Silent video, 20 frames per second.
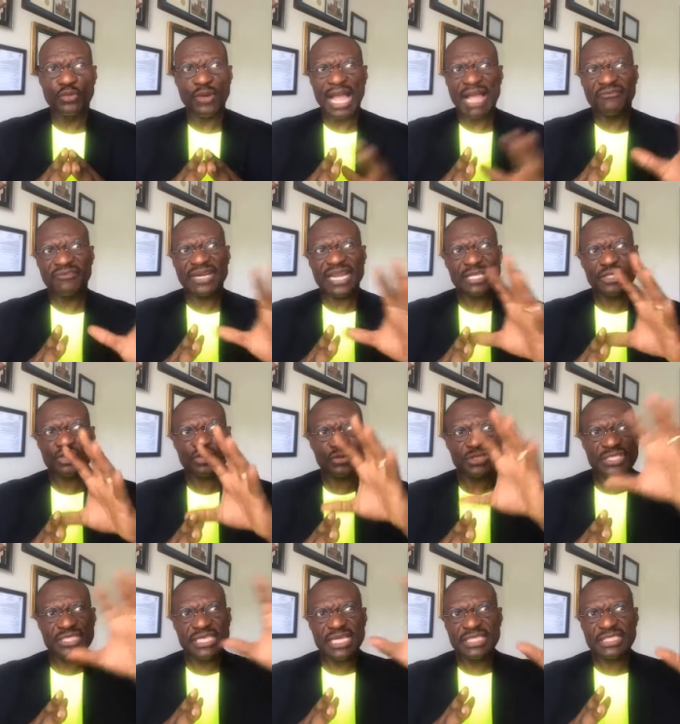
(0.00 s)
you have an
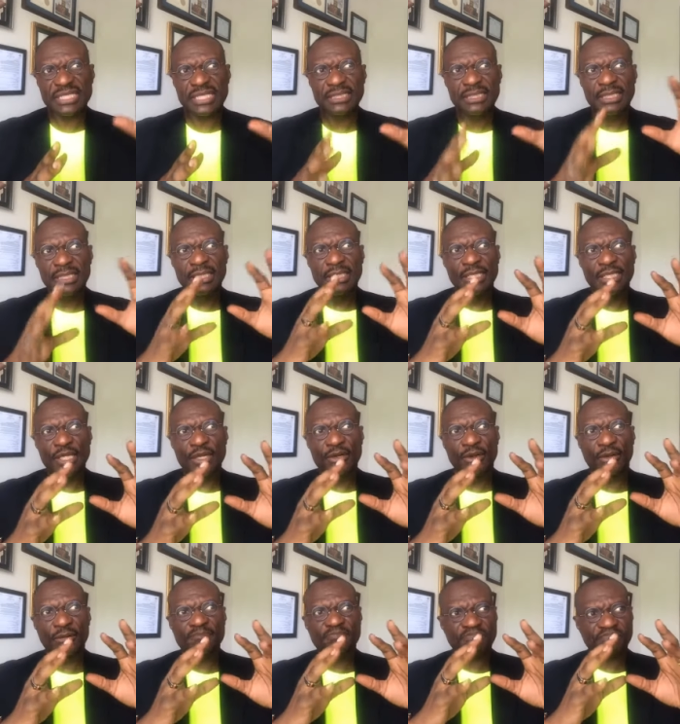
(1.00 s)
association, you
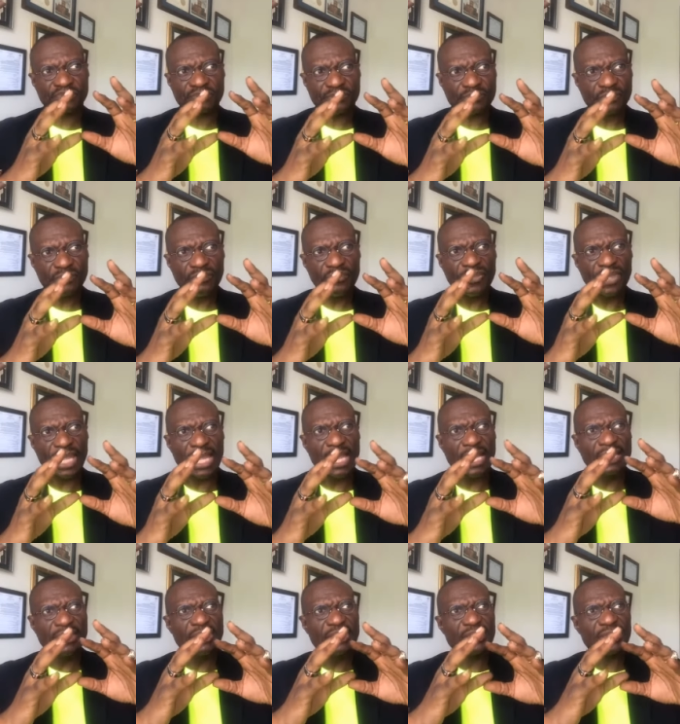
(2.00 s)
know,
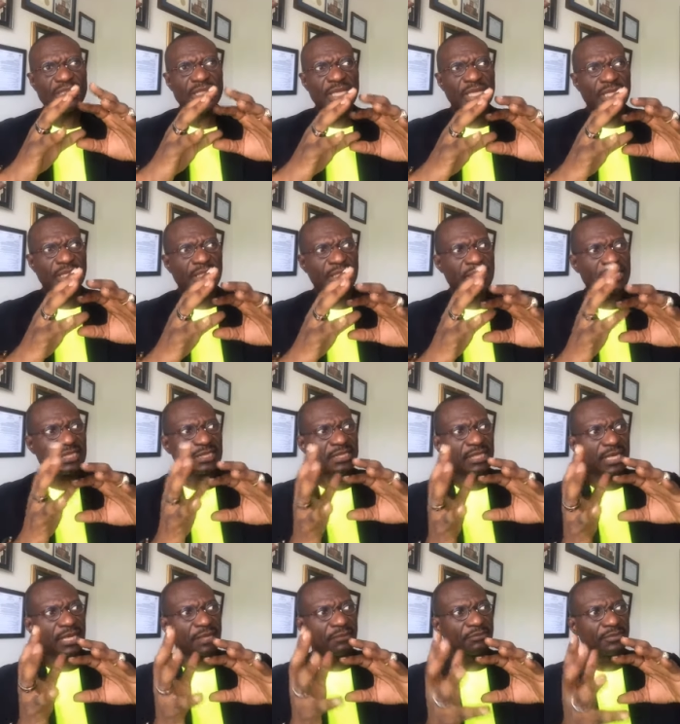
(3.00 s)
uh, this
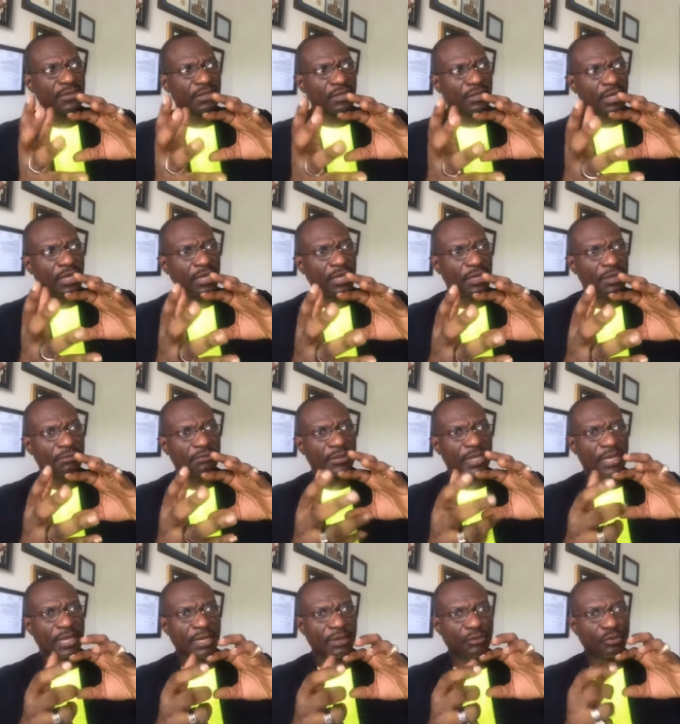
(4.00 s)
this um,
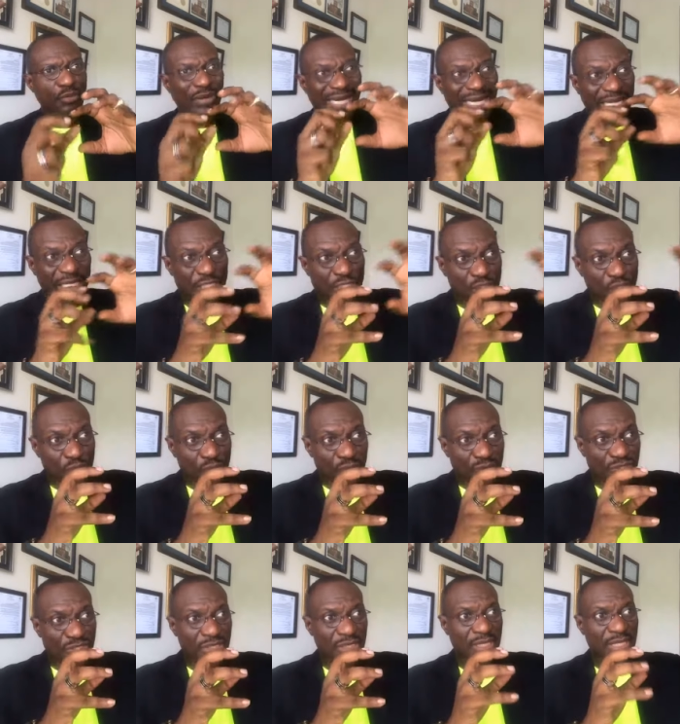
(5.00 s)
um, uh,
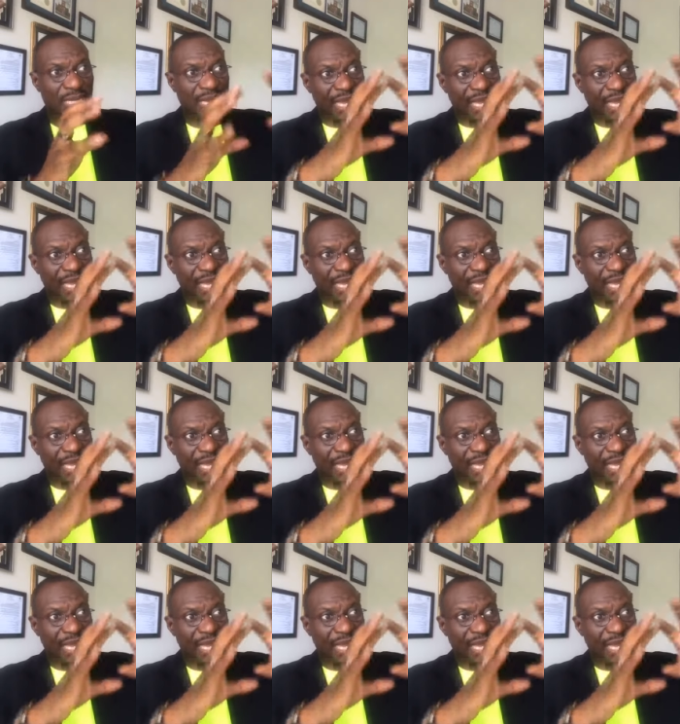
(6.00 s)
religious